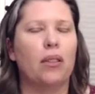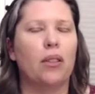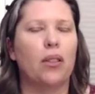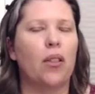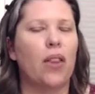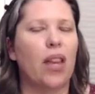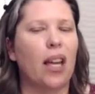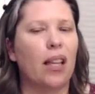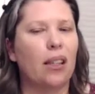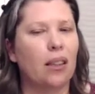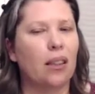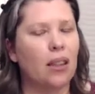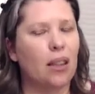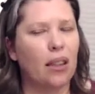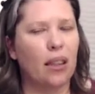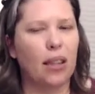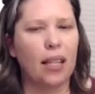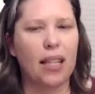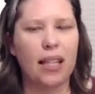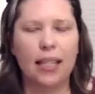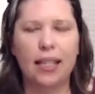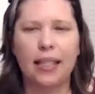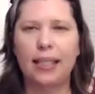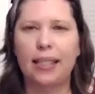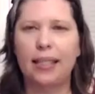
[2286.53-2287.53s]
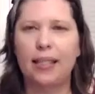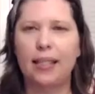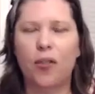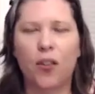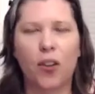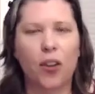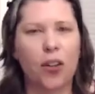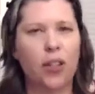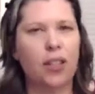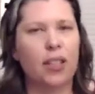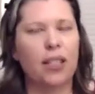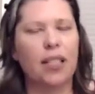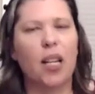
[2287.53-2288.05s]
So that these
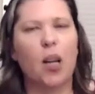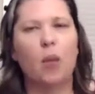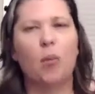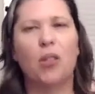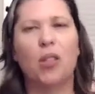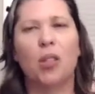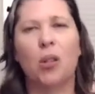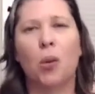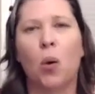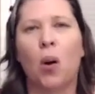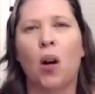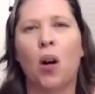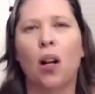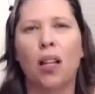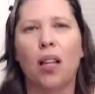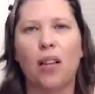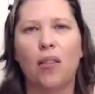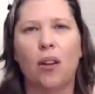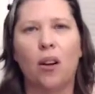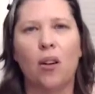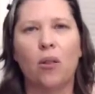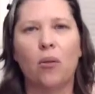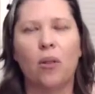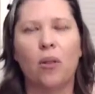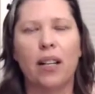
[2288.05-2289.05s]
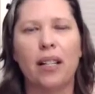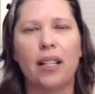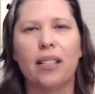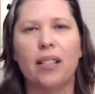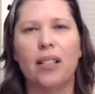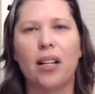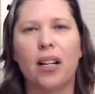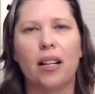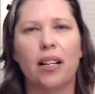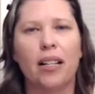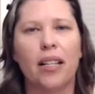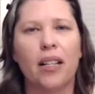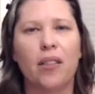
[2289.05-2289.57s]
first steps you all have already
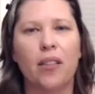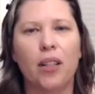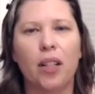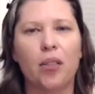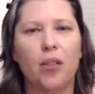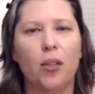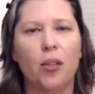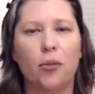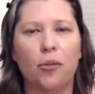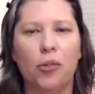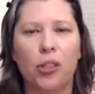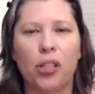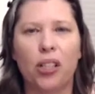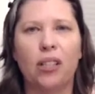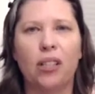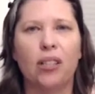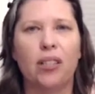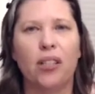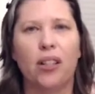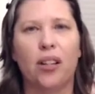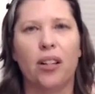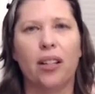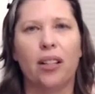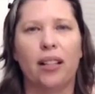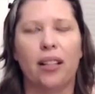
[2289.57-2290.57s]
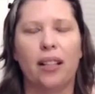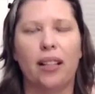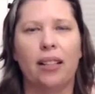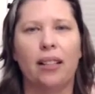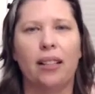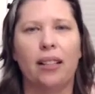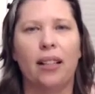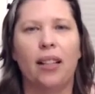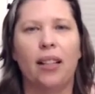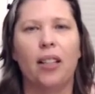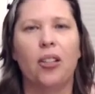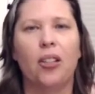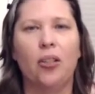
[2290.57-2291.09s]
started, even if you just started,
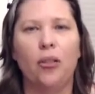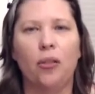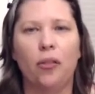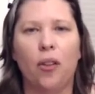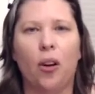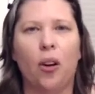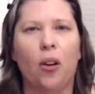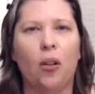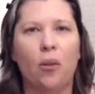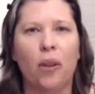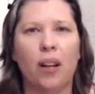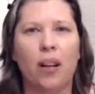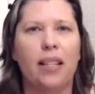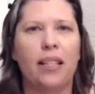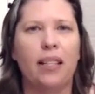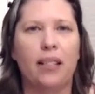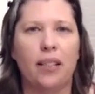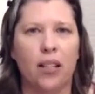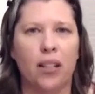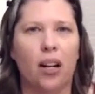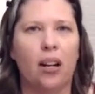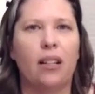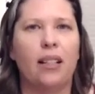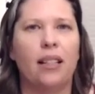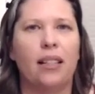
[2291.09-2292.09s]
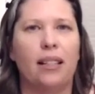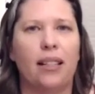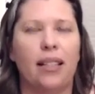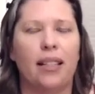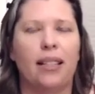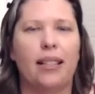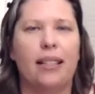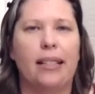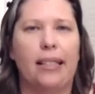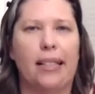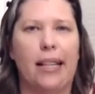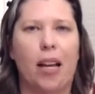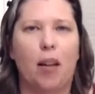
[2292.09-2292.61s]
you've already started
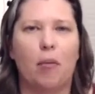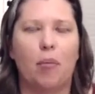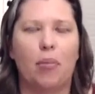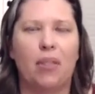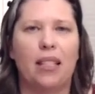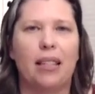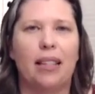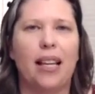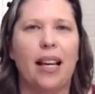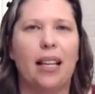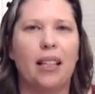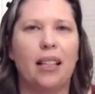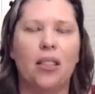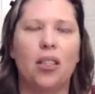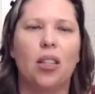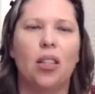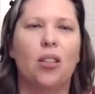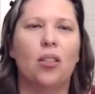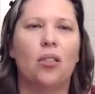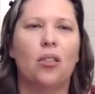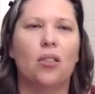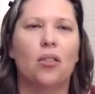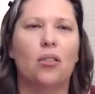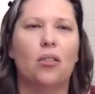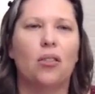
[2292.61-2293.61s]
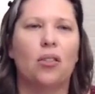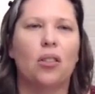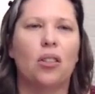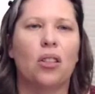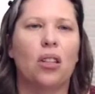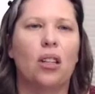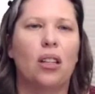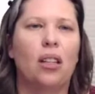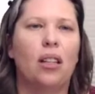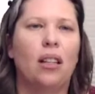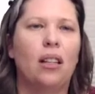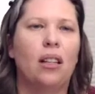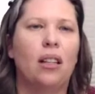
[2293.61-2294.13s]
these steps, and that's huge.
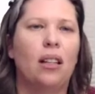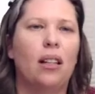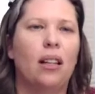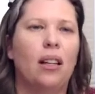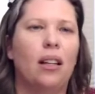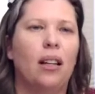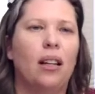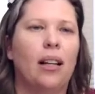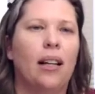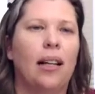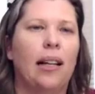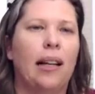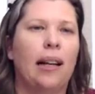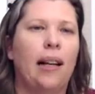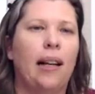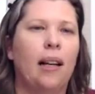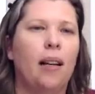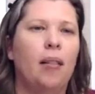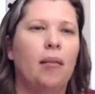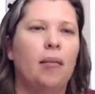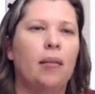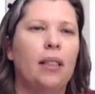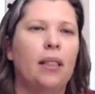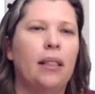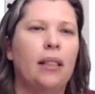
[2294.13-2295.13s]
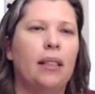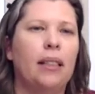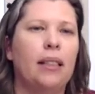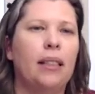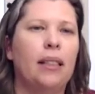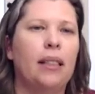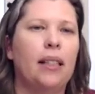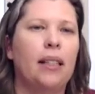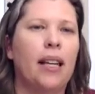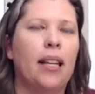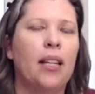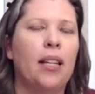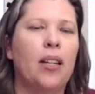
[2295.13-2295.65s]

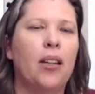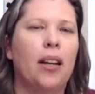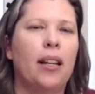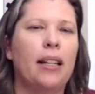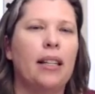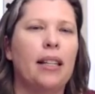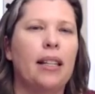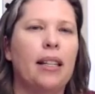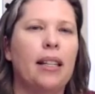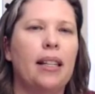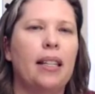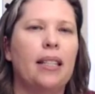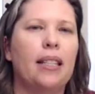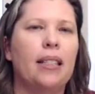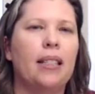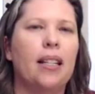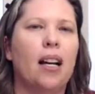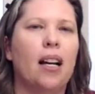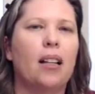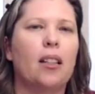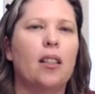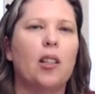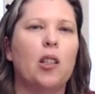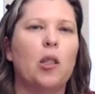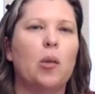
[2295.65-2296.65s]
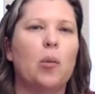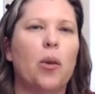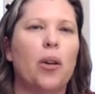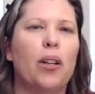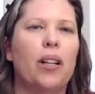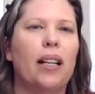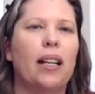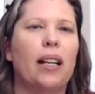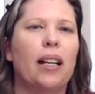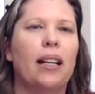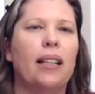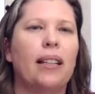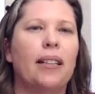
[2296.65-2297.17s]
Linda, thank you. I needed this talk this
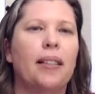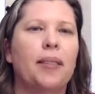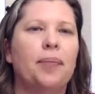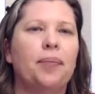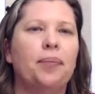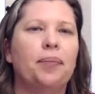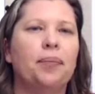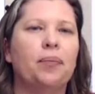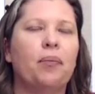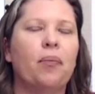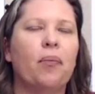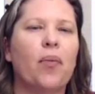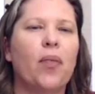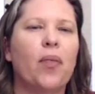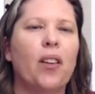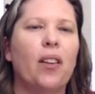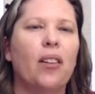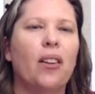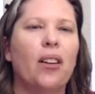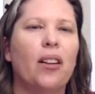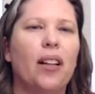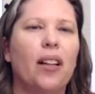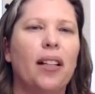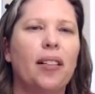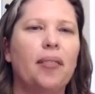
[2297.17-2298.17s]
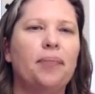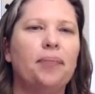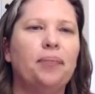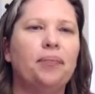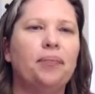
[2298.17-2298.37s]
morning. Good.